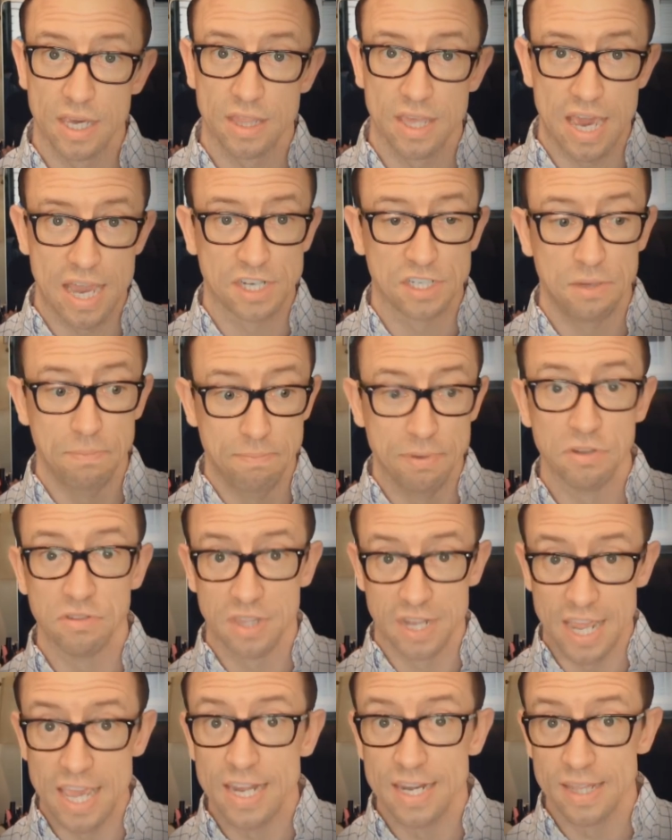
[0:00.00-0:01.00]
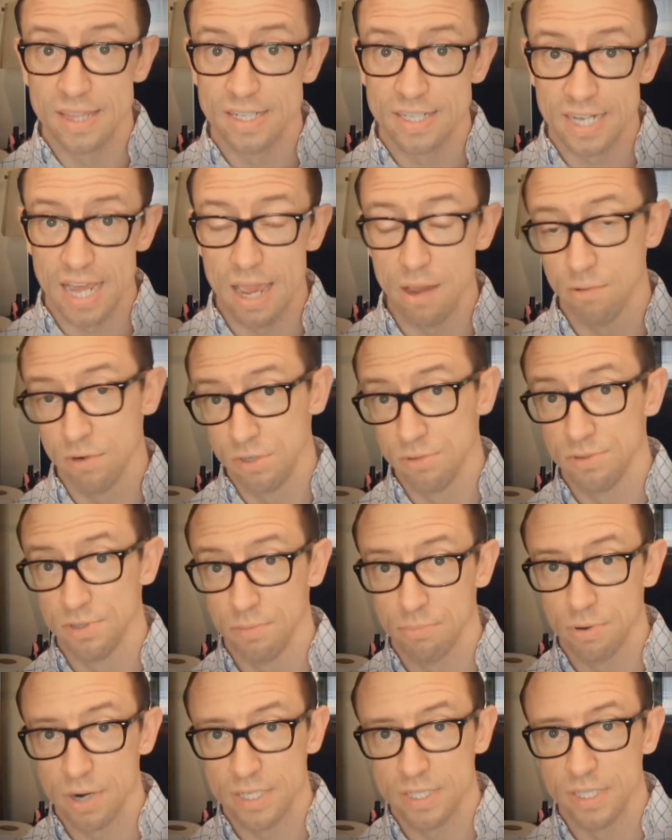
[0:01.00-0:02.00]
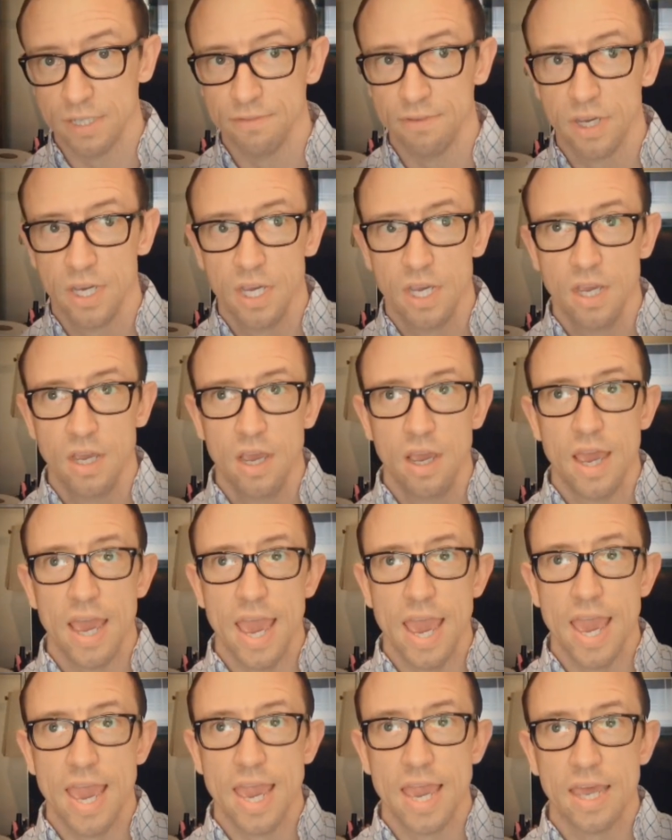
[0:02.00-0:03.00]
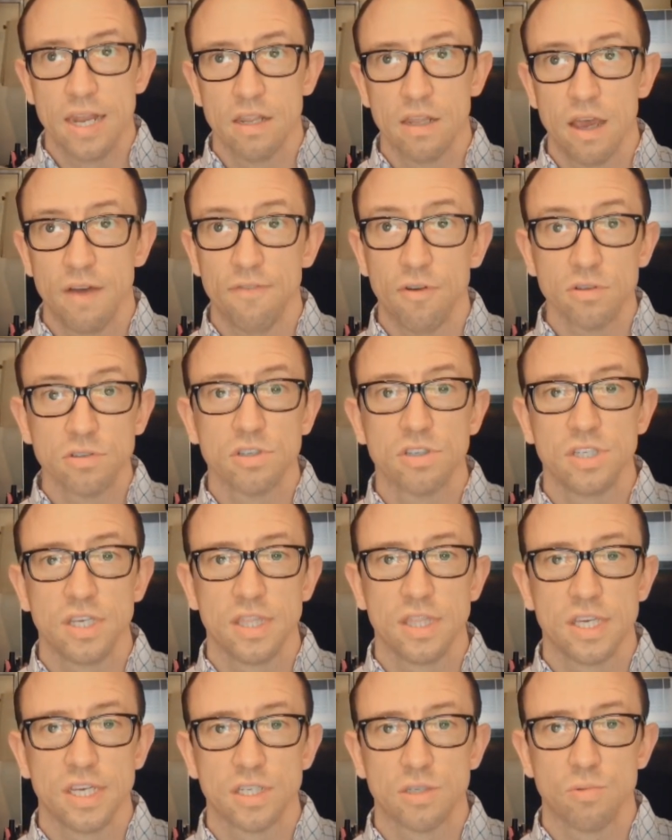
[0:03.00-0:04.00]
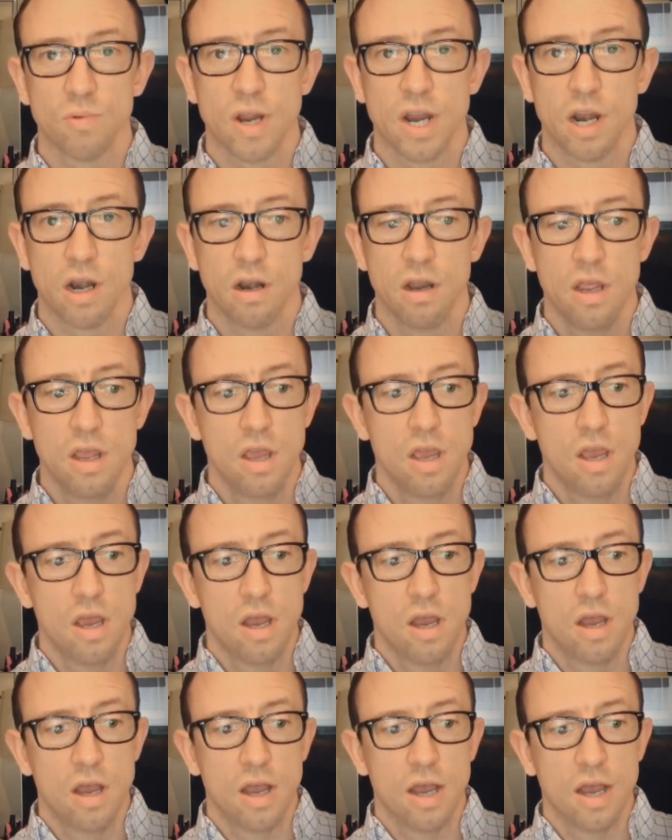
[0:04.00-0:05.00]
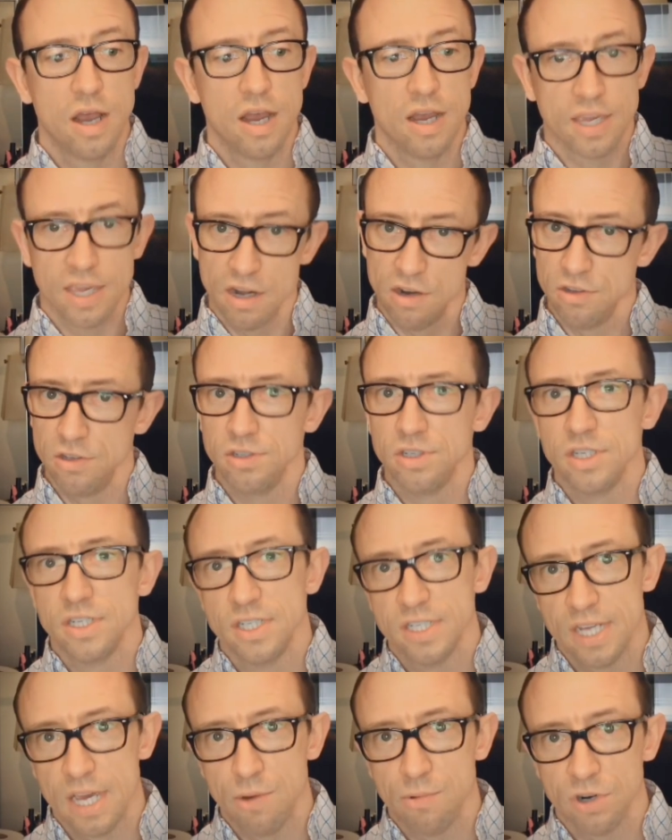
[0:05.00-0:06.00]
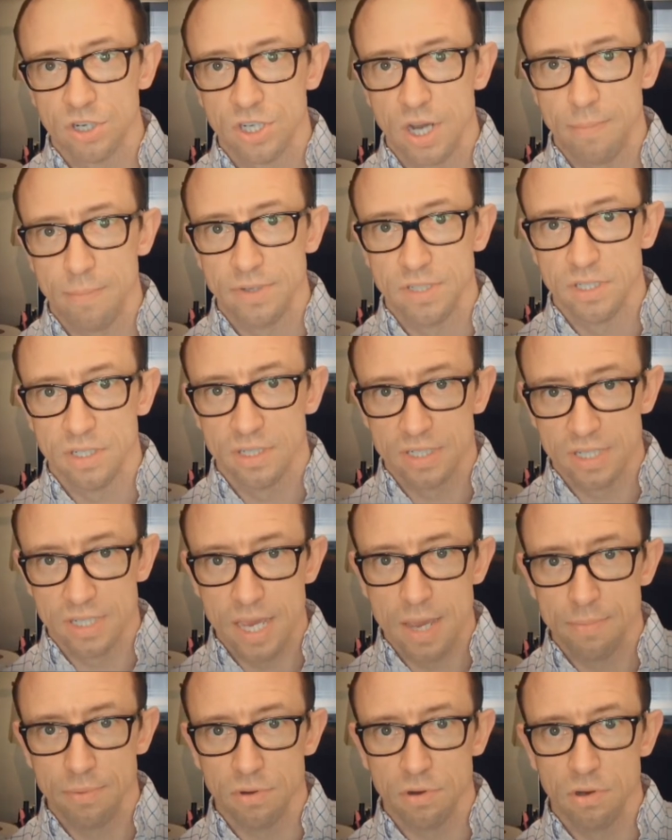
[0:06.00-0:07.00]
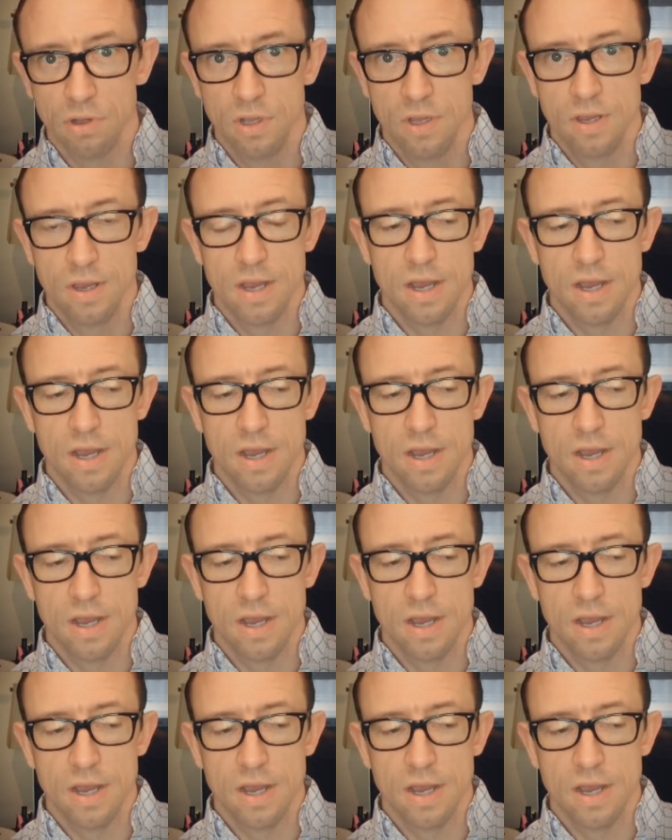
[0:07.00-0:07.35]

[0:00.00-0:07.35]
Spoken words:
Like they actually built it into the site, which was impressive. And I've also seen things where, again, I'll use the design workshop as an example.